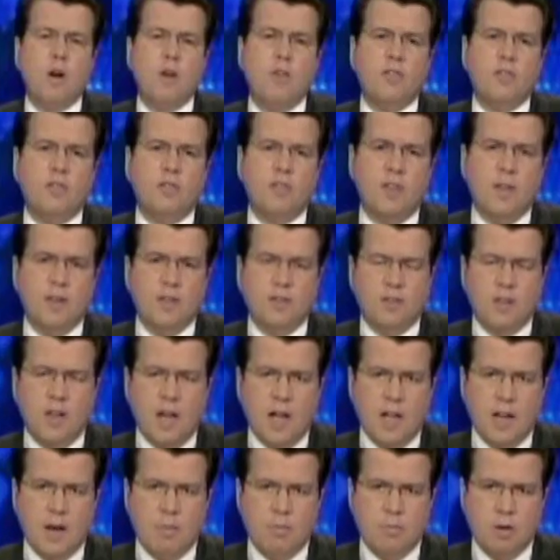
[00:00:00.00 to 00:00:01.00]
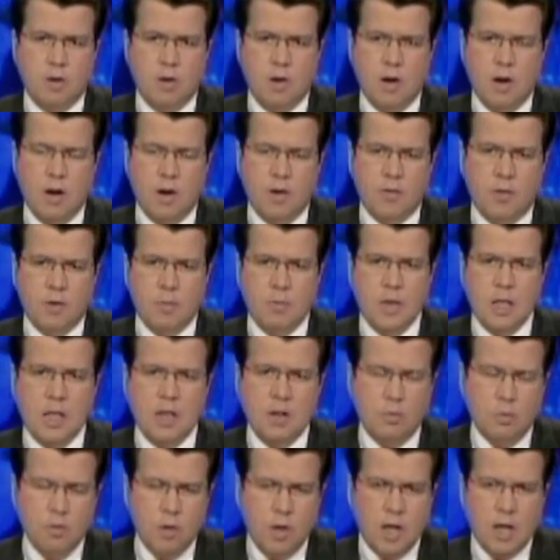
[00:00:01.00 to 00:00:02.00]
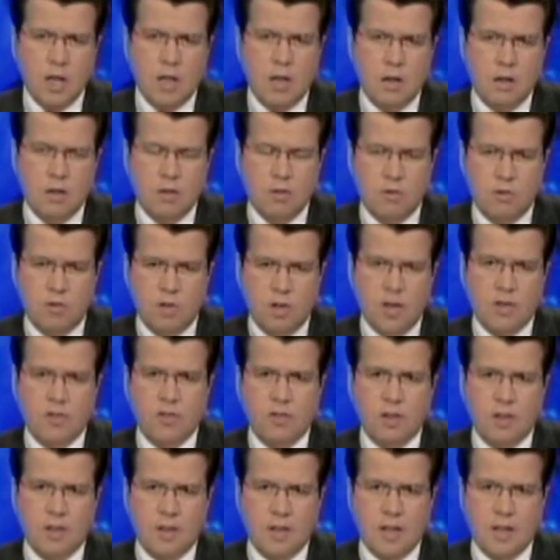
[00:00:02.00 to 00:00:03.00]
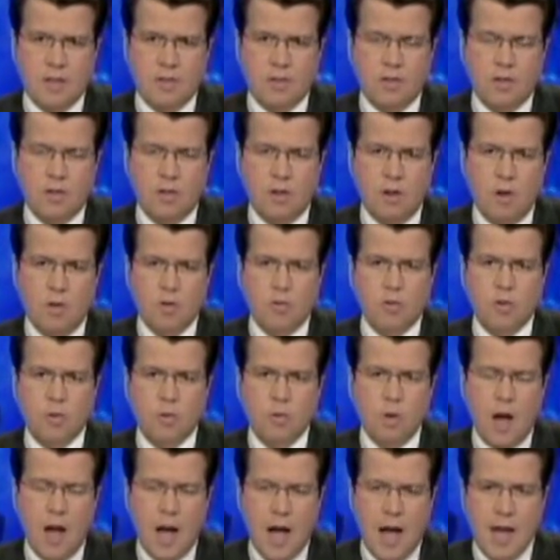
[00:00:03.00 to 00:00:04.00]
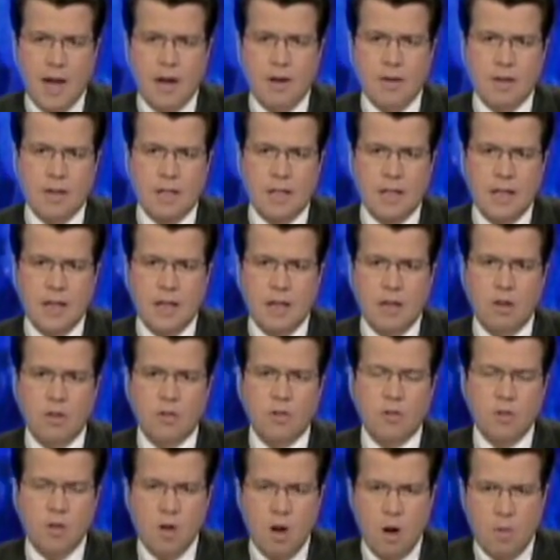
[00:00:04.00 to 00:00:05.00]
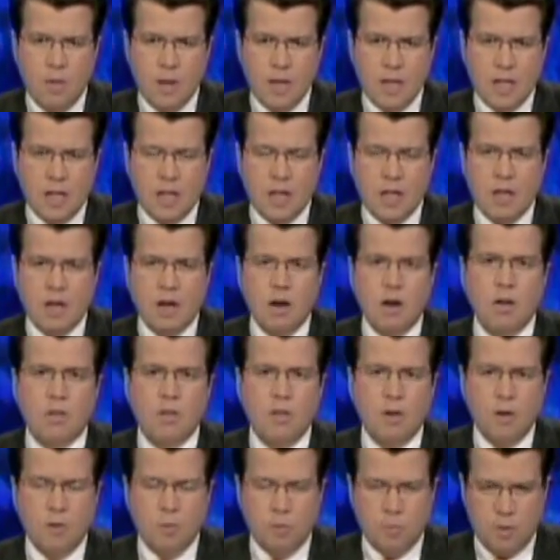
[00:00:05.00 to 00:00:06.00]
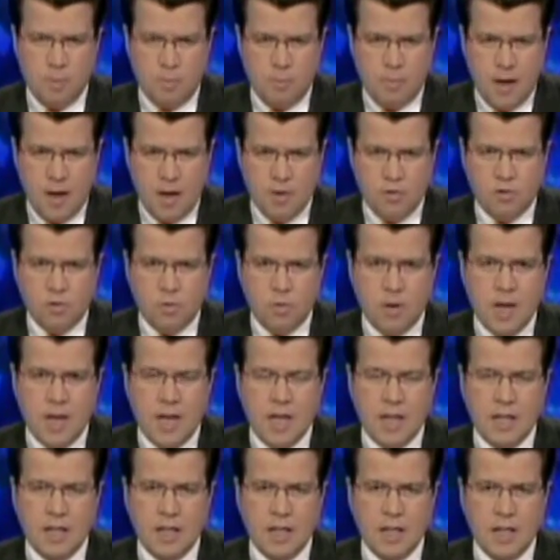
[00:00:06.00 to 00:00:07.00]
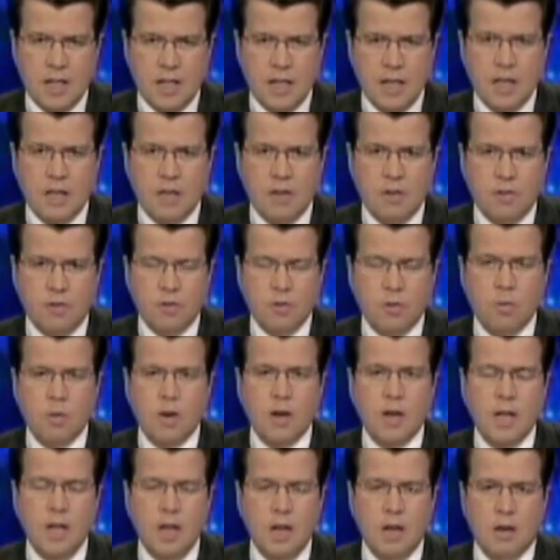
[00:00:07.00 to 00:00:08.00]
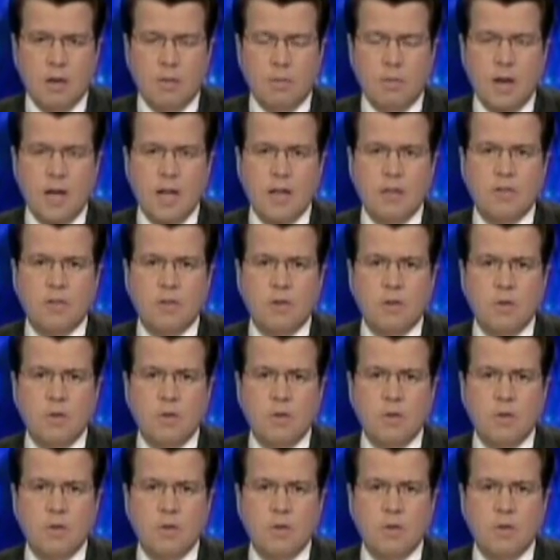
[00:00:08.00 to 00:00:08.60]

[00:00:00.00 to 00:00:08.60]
enforce this on employers? I mean, the real gist of this are those who hire illegals knowingly are those perpetuating the illegals who are here, right?